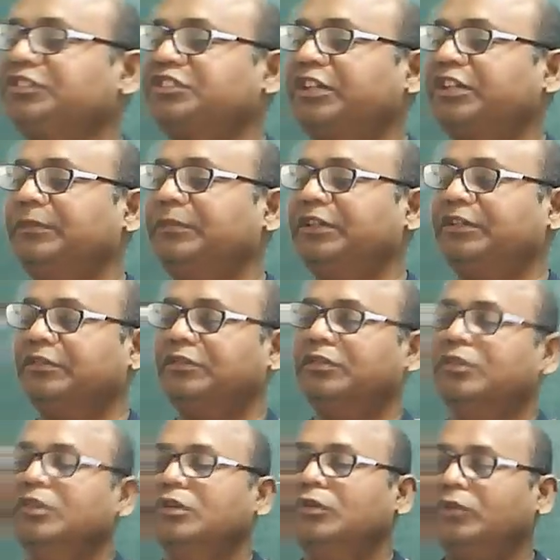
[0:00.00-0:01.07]
STEMI.
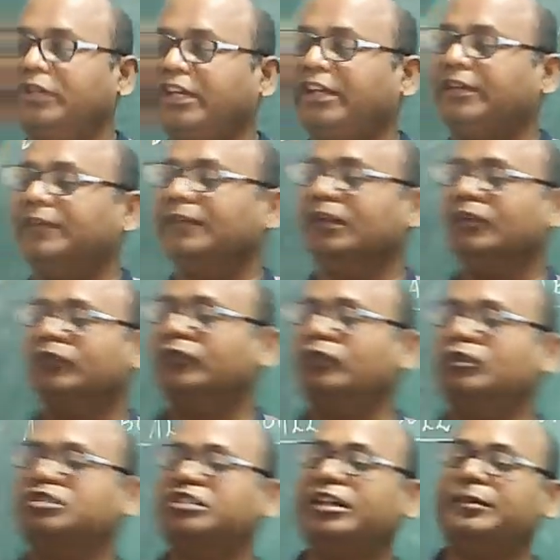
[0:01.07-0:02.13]
Okay, so
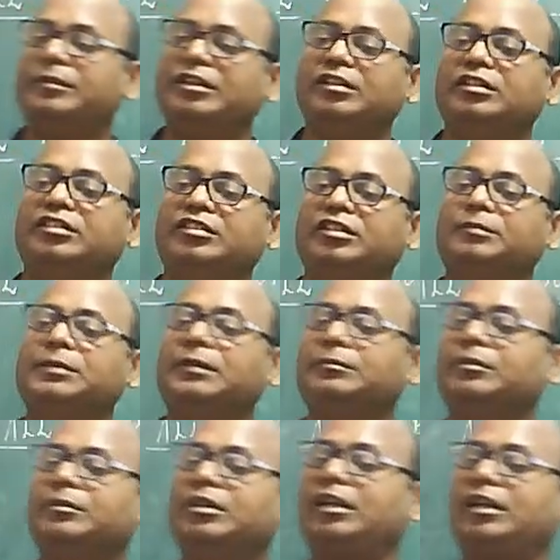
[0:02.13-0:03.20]
STEMI is the
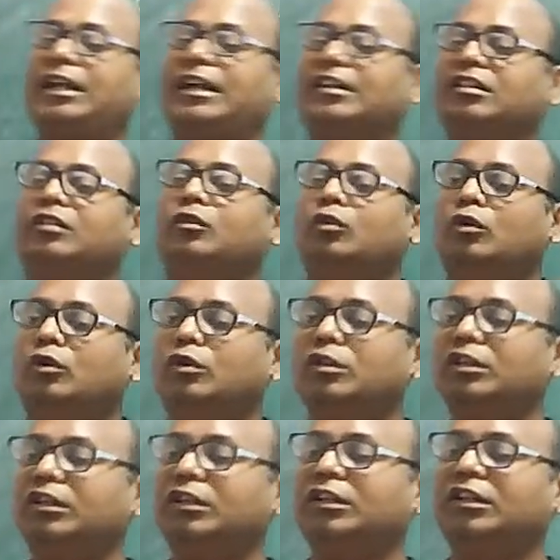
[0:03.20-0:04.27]
member and the
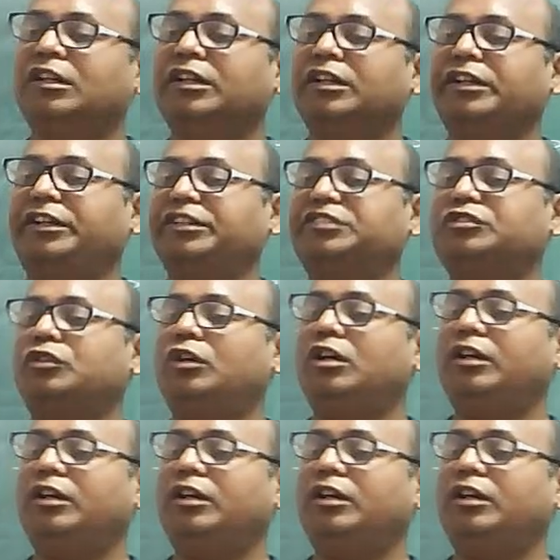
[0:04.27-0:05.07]
whole, it is called